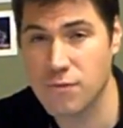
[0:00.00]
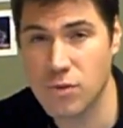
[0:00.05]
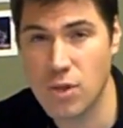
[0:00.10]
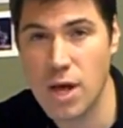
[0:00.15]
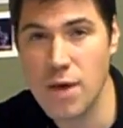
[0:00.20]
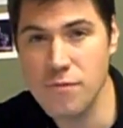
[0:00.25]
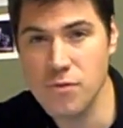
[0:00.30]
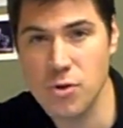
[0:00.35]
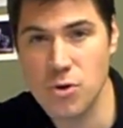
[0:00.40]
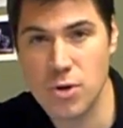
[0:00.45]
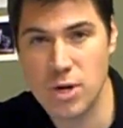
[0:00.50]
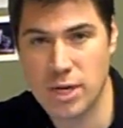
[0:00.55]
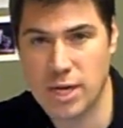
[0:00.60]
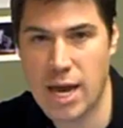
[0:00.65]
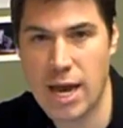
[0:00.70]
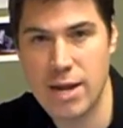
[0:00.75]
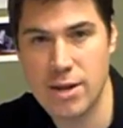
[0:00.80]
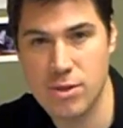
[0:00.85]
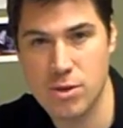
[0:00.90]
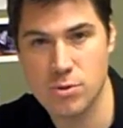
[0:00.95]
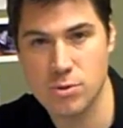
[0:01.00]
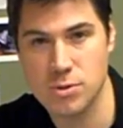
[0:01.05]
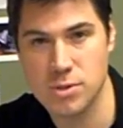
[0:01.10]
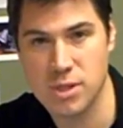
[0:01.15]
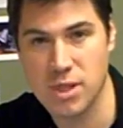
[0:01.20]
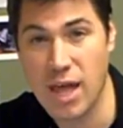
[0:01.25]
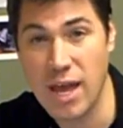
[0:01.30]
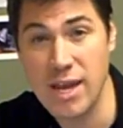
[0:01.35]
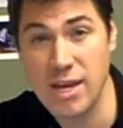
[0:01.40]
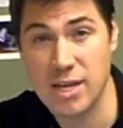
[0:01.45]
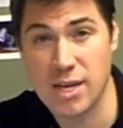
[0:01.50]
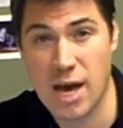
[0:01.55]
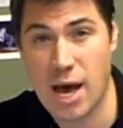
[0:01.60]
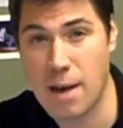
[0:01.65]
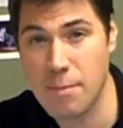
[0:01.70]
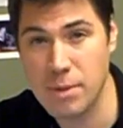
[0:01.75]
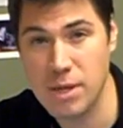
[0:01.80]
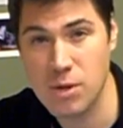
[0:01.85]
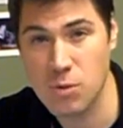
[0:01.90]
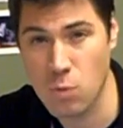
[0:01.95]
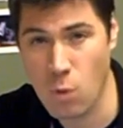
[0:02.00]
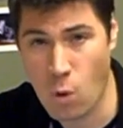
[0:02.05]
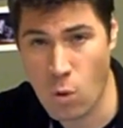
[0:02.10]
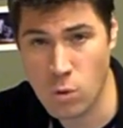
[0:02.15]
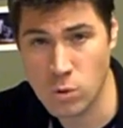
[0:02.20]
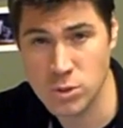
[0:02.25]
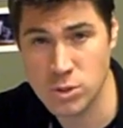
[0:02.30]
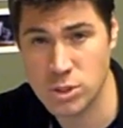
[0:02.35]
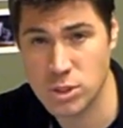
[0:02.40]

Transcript: loved her in kind of those light comedy roles.